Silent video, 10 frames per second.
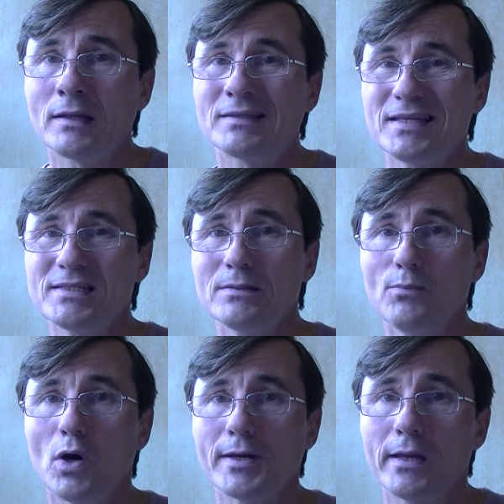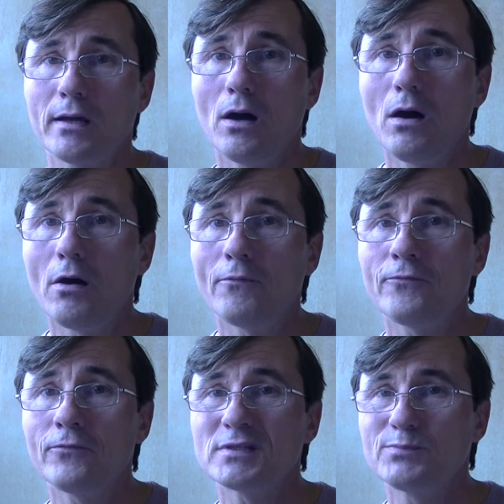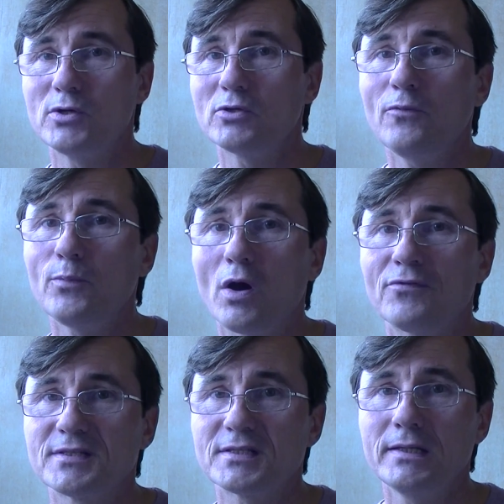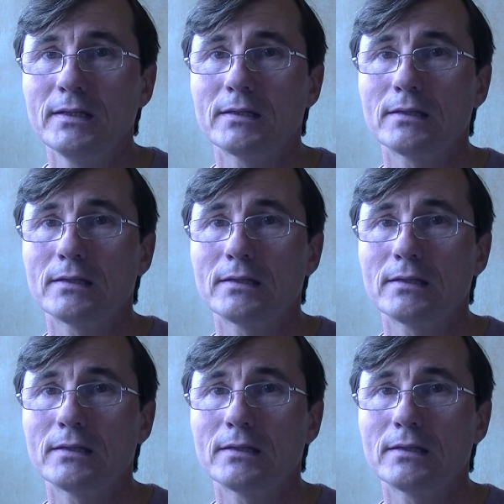testimony of Spirit of Prophecy,